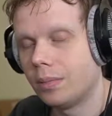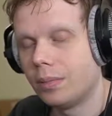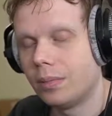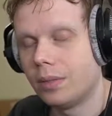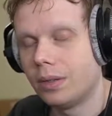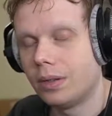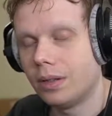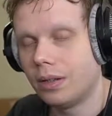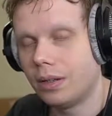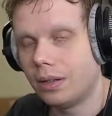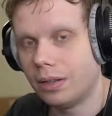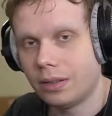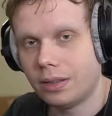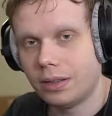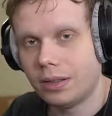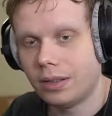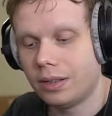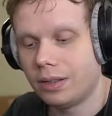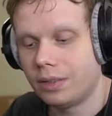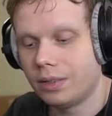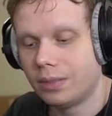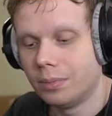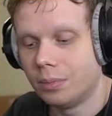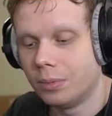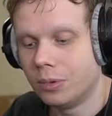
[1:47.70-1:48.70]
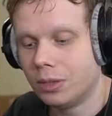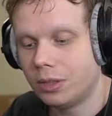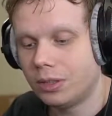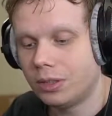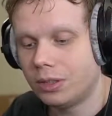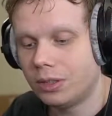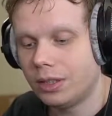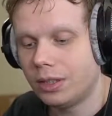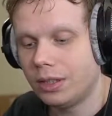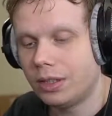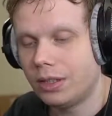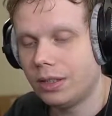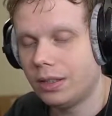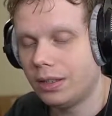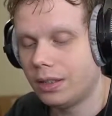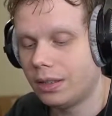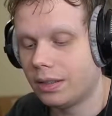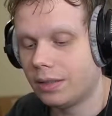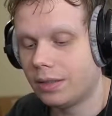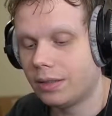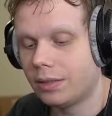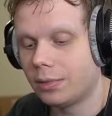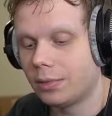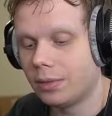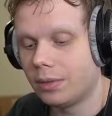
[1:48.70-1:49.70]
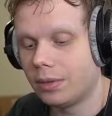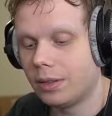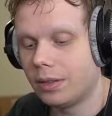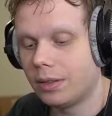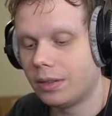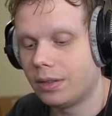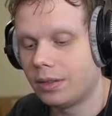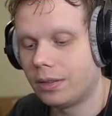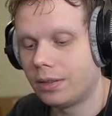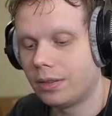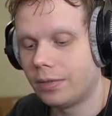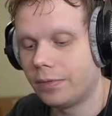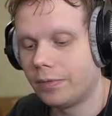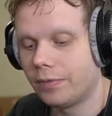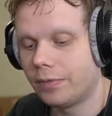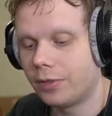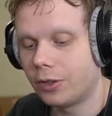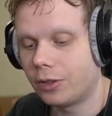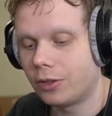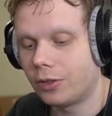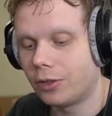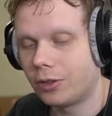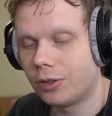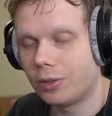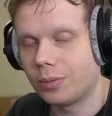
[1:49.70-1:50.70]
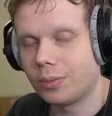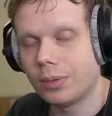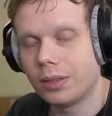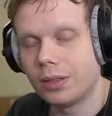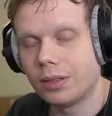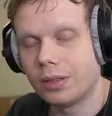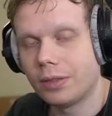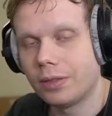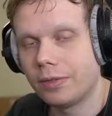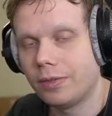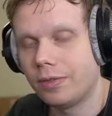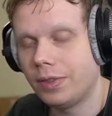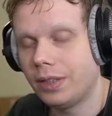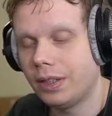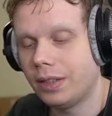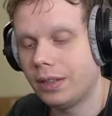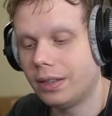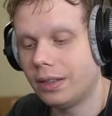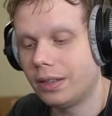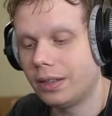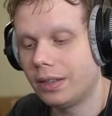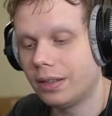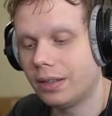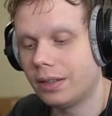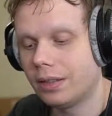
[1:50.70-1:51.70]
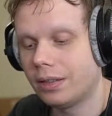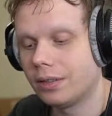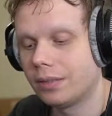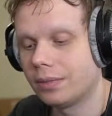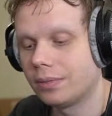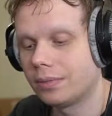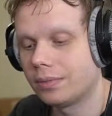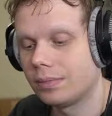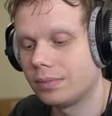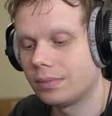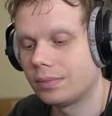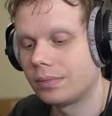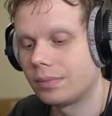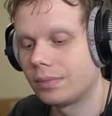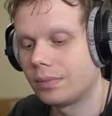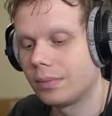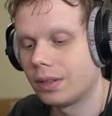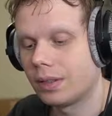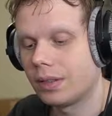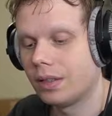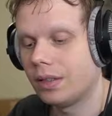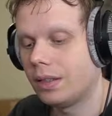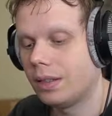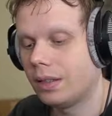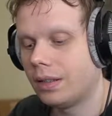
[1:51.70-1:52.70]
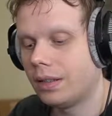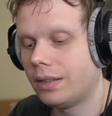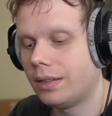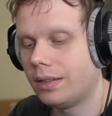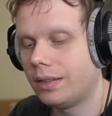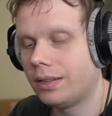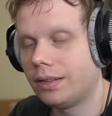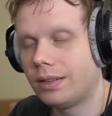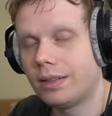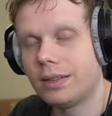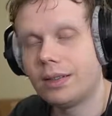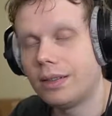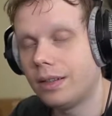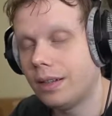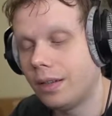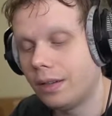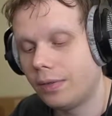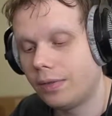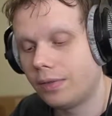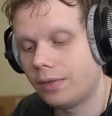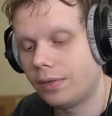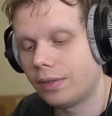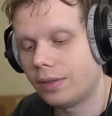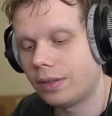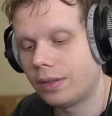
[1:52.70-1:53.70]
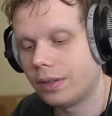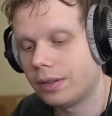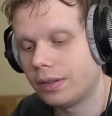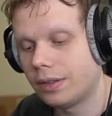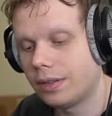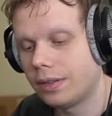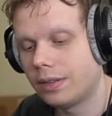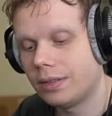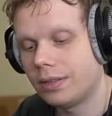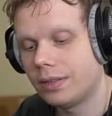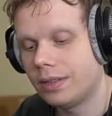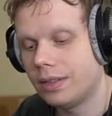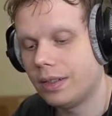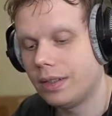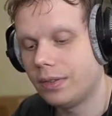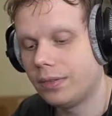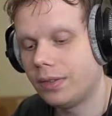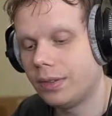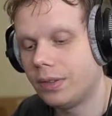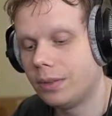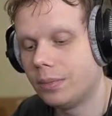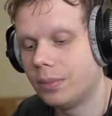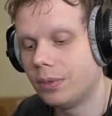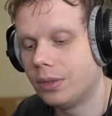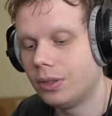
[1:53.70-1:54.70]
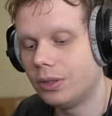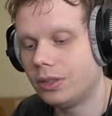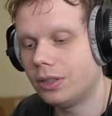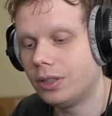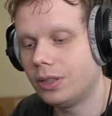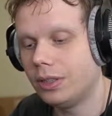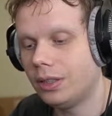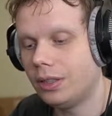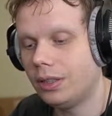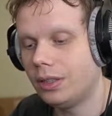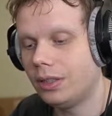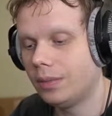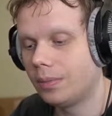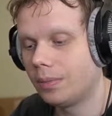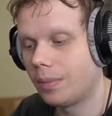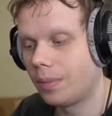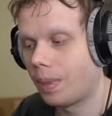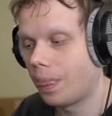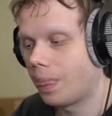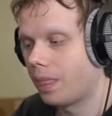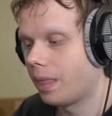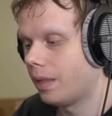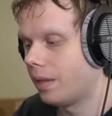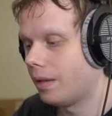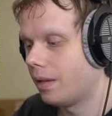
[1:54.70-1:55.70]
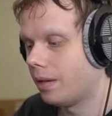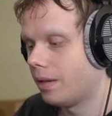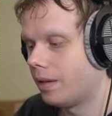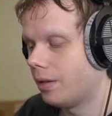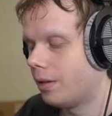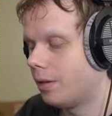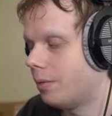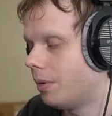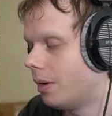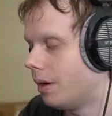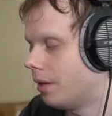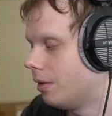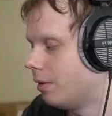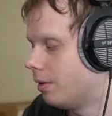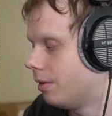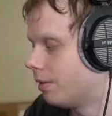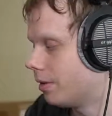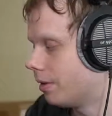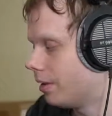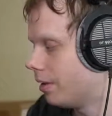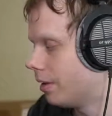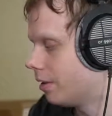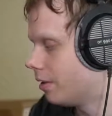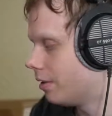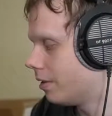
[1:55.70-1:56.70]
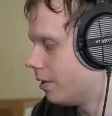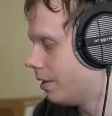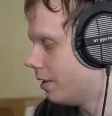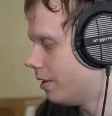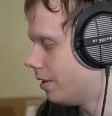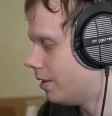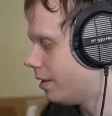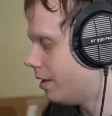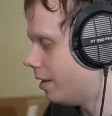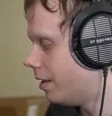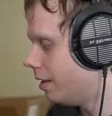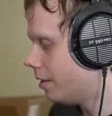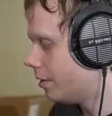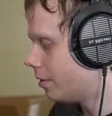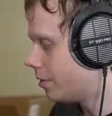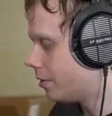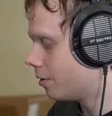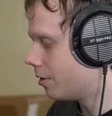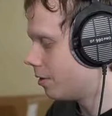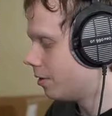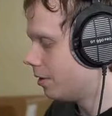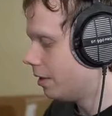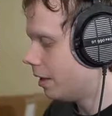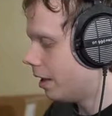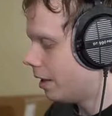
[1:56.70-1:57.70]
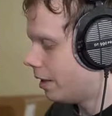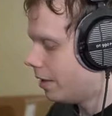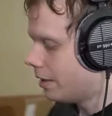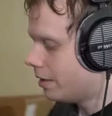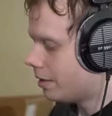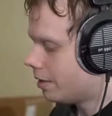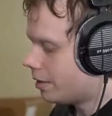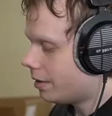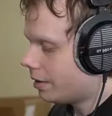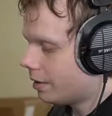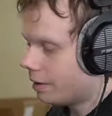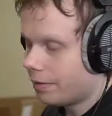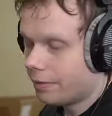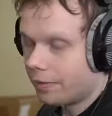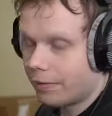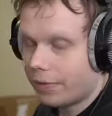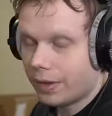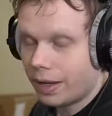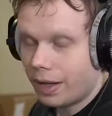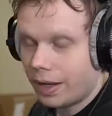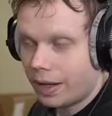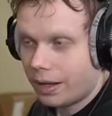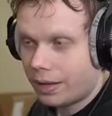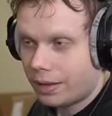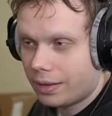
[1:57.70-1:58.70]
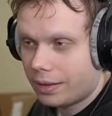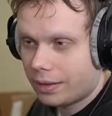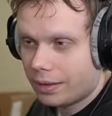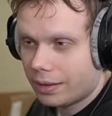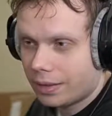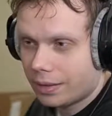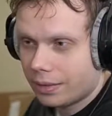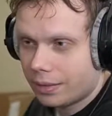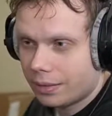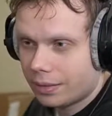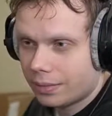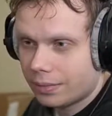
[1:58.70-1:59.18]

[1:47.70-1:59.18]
But it's mushy. It's firm feeling. It's stiff and mushy. While over here, these keys are light and fast,